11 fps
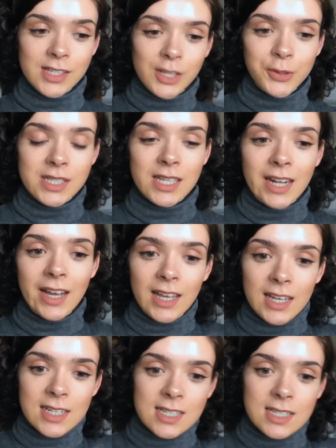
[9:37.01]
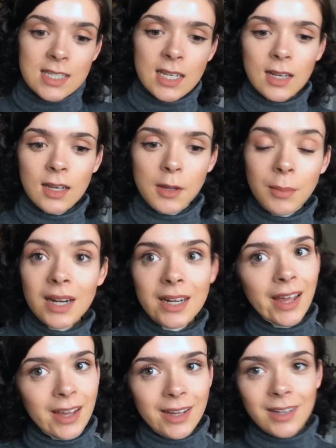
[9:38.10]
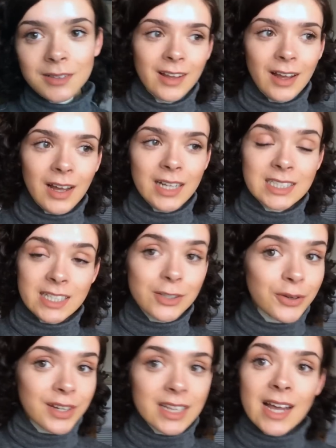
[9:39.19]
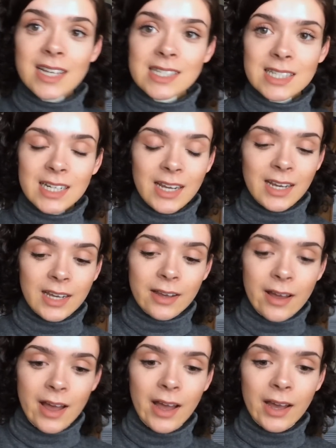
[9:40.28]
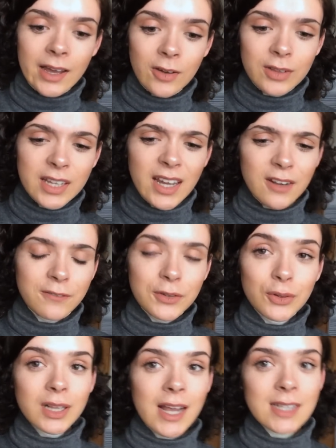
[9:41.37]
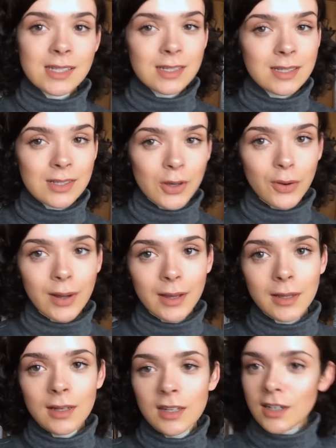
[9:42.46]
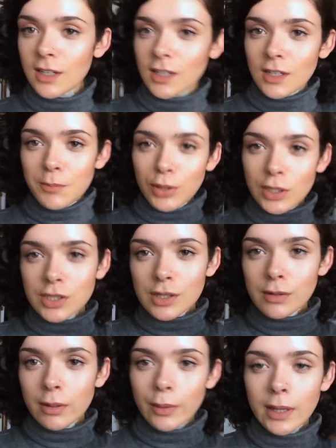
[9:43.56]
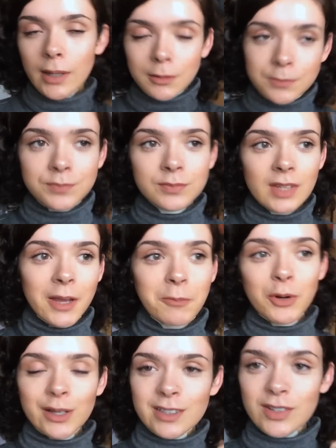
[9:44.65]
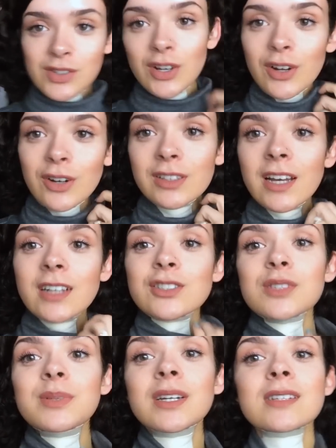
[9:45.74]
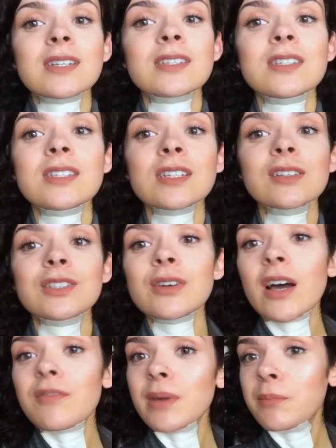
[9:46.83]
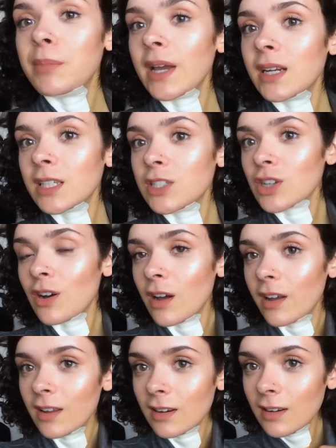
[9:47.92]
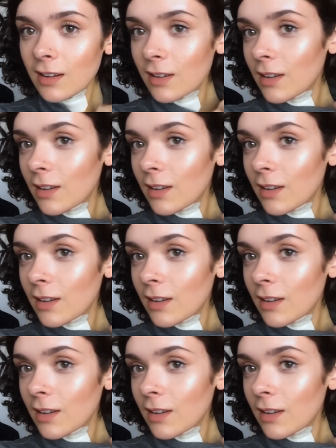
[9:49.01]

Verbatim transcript: So today is Monday. I did go to class today. I only had a few classes, so I pushed through it. I'm wearing this turtleneck just because I still do have my bandage on.